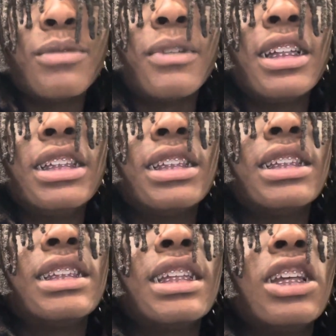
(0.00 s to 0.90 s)
managed to
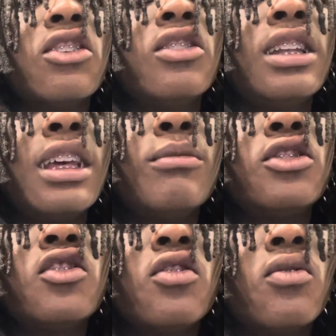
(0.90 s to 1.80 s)
sink or
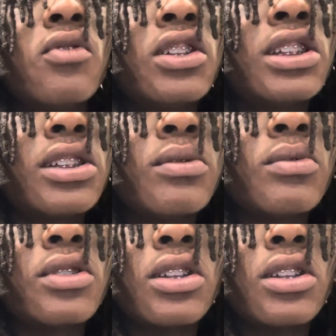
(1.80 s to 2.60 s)
damage 21 ships,